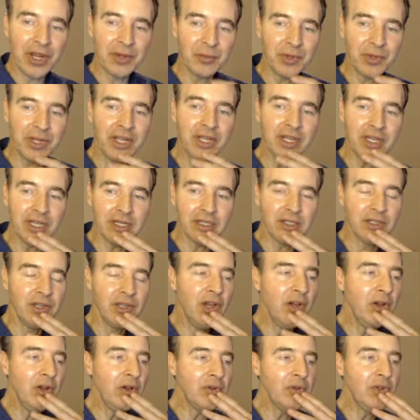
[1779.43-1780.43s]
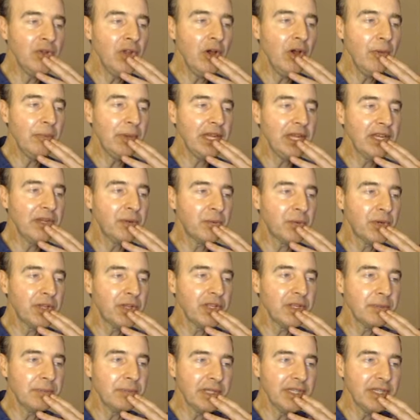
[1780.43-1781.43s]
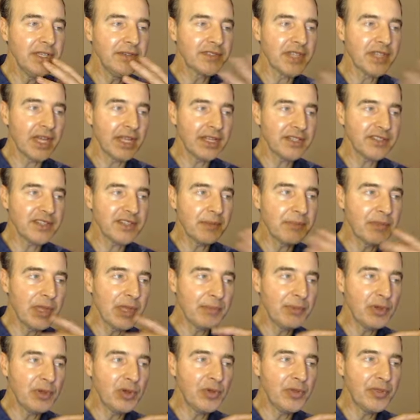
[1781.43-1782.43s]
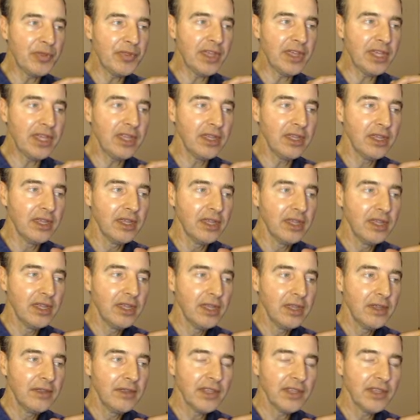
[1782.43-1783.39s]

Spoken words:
reading. No, nobody really believes that except people who think the